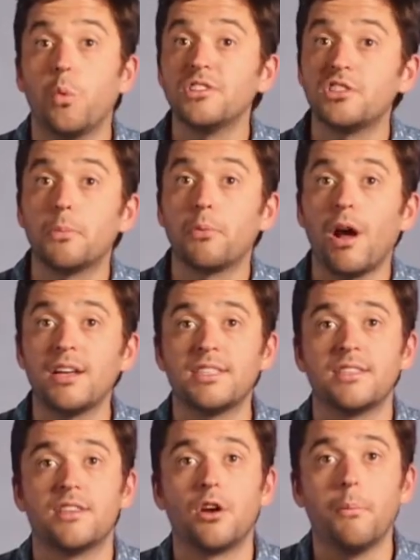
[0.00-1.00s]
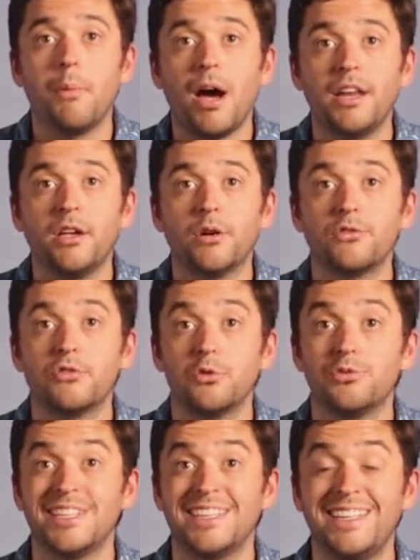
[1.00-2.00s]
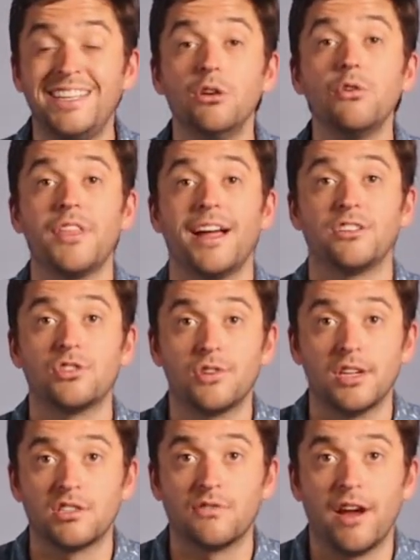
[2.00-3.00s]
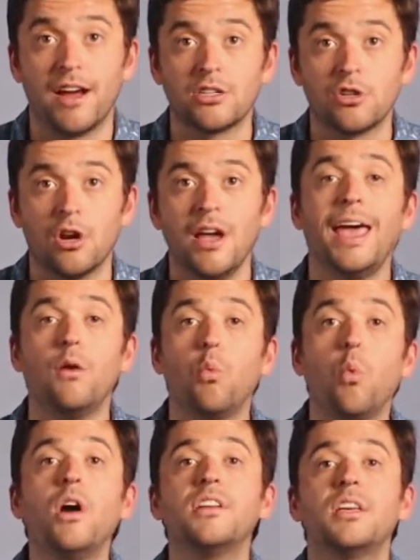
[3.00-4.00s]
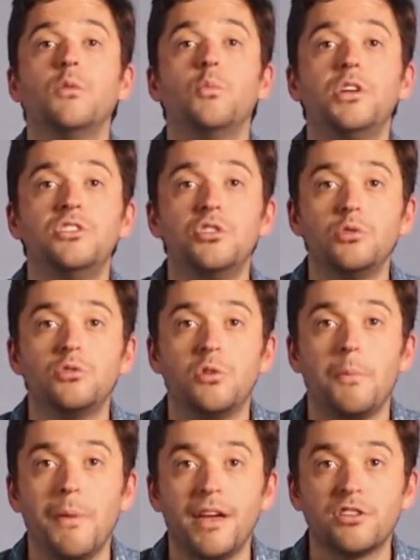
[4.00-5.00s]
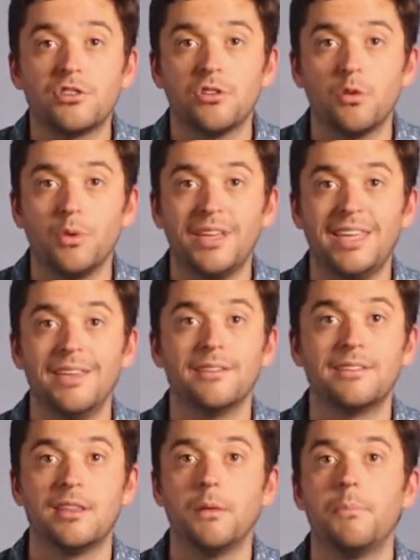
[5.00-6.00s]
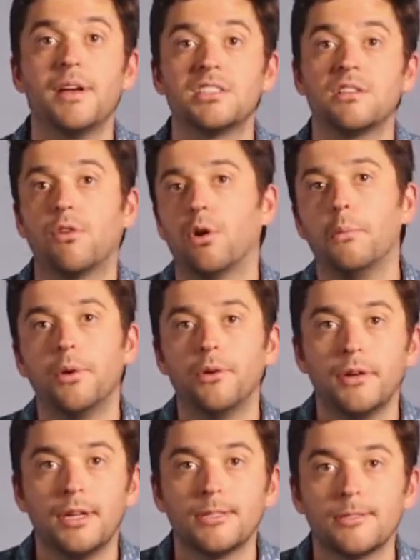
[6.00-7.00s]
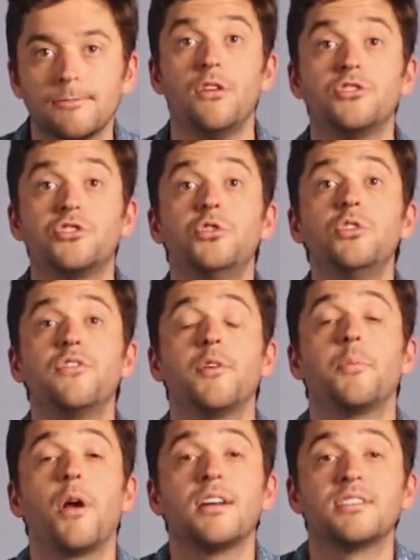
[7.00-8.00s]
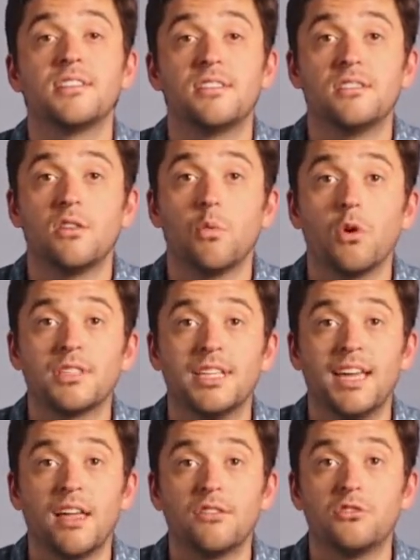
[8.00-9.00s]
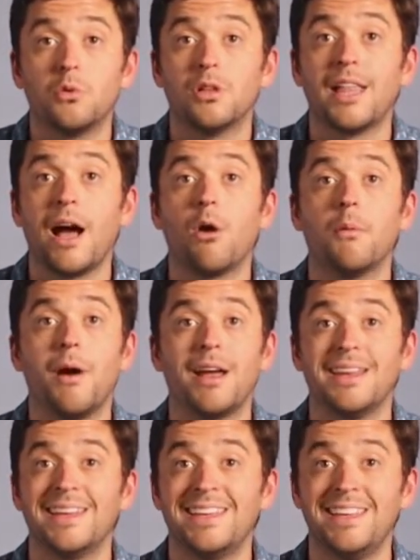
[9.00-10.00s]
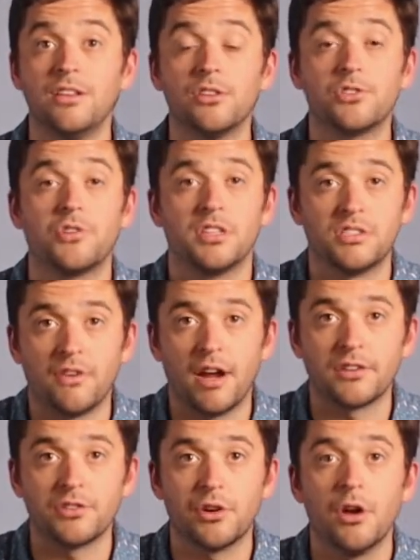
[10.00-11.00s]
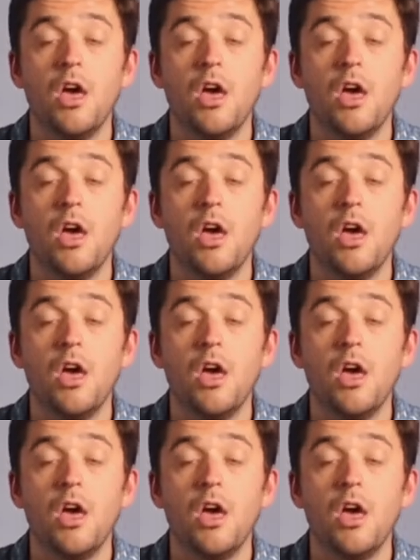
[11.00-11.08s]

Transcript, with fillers: What's the process that our body goes through to heal that stress fracture and what can we do to make sure that we heal it to the best of our abilities? There's two different processes that work together to allow our body to heal a stress fracture.